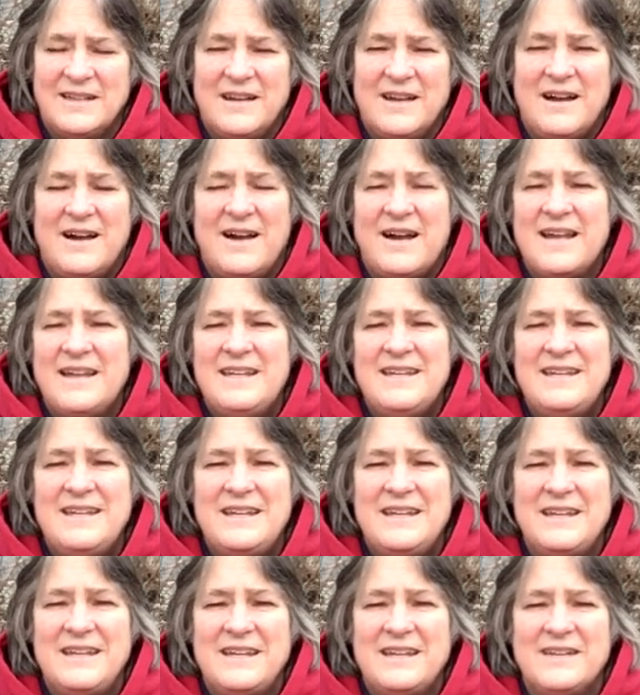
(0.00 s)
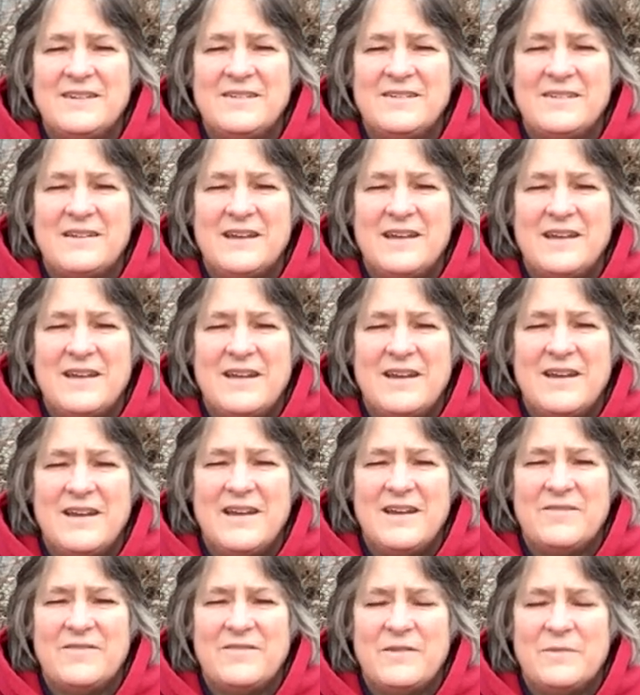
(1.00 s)
hiding
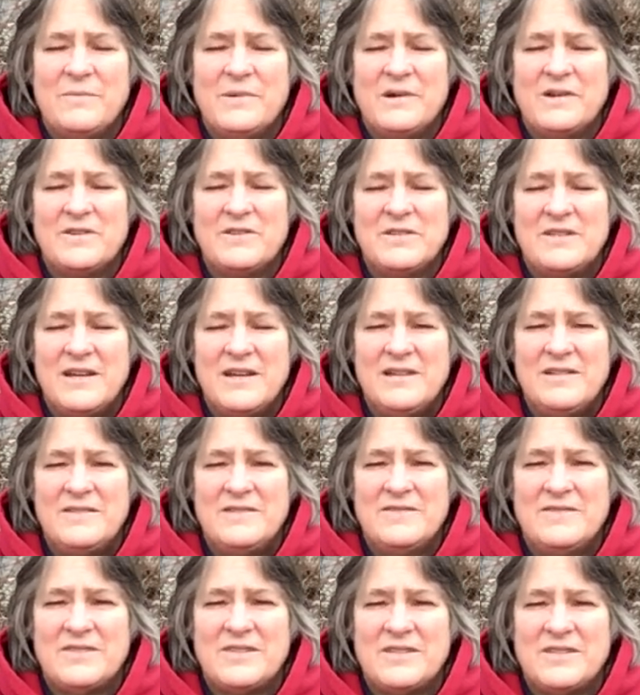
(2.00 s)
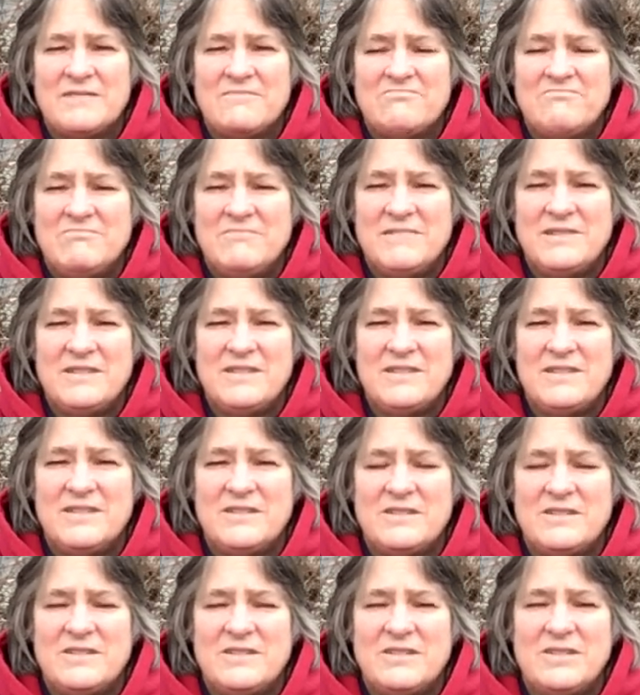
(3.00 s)
it from ourselves
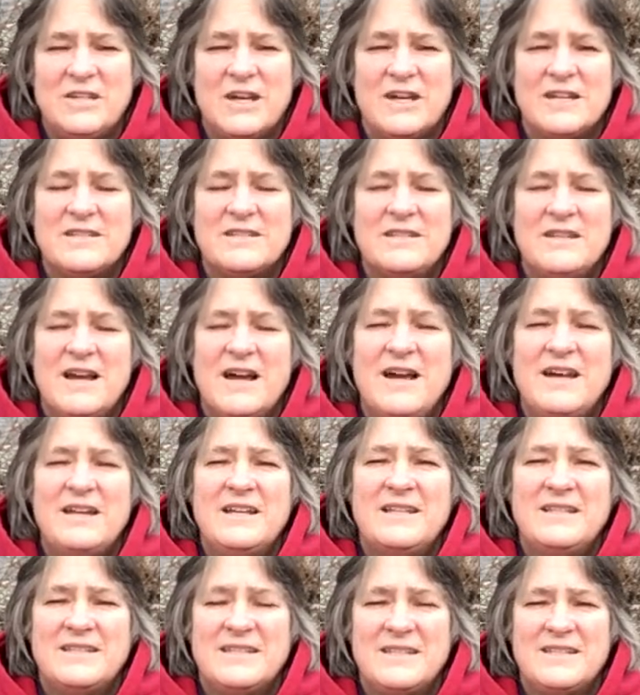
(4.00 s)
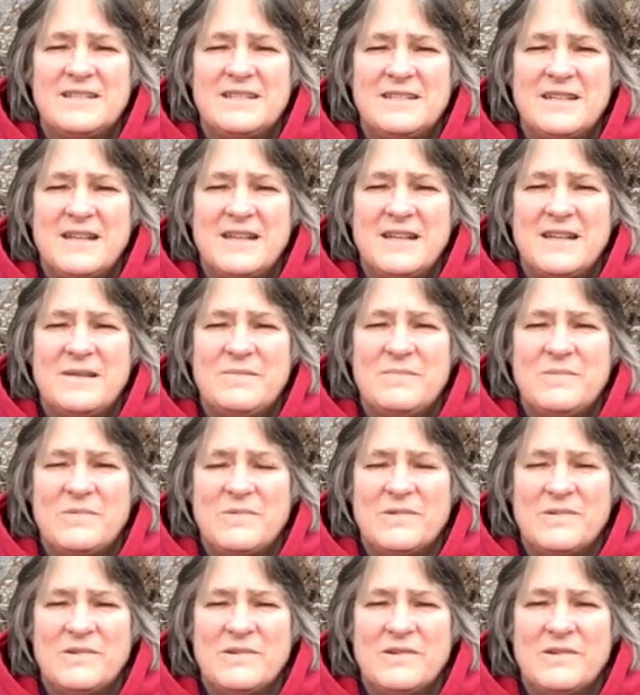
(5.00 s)
does not exist
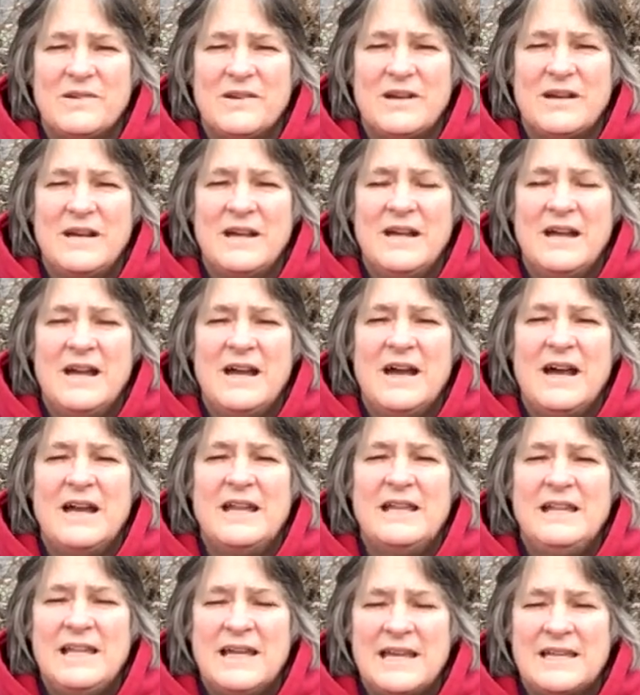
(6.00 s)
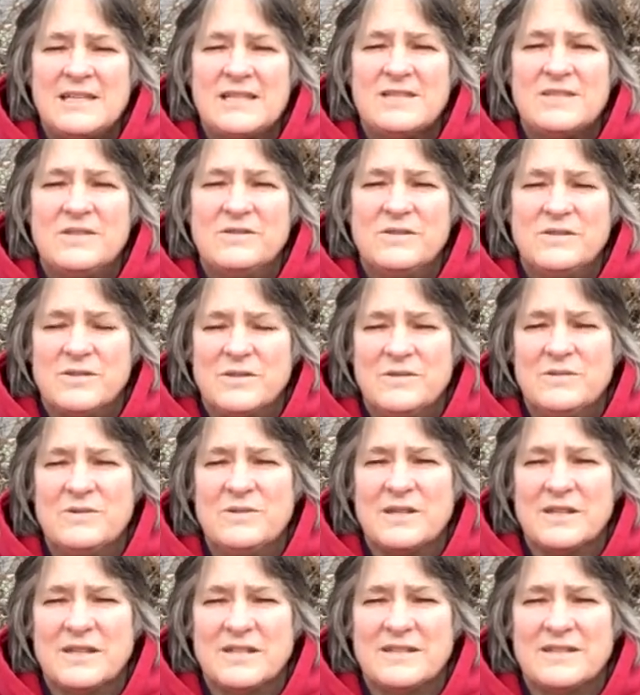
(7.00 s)
anymore unless you choose it.